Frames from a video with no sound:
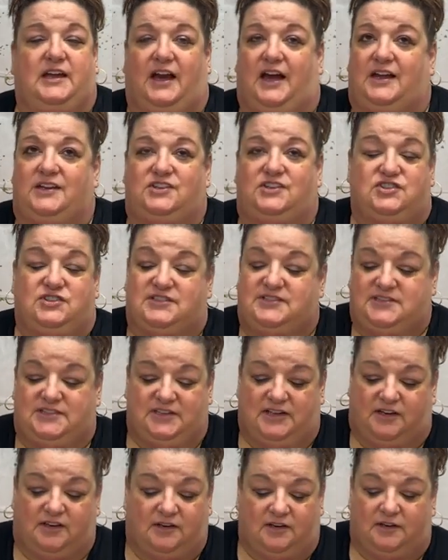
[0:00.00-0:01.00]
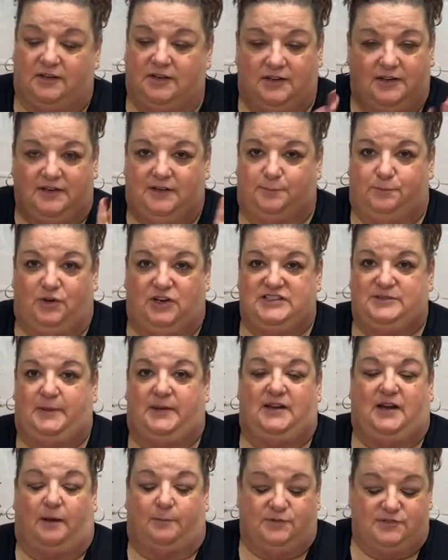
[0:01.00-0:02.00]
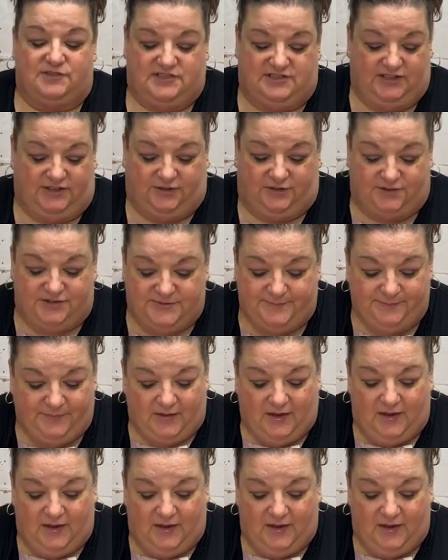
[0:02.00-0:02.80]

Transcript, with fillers: I just, oh, Brings me to almost tears.